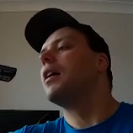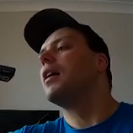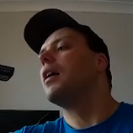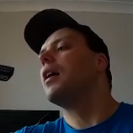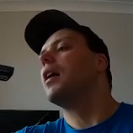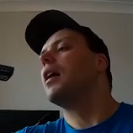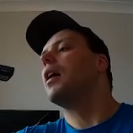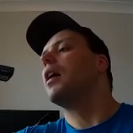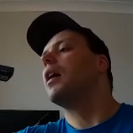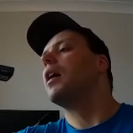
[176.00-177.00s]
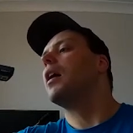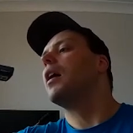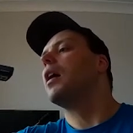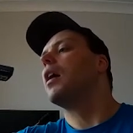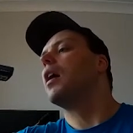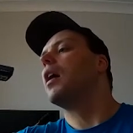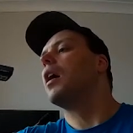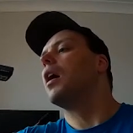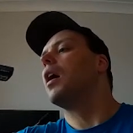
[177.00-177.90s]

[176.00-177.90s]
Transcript: (silence)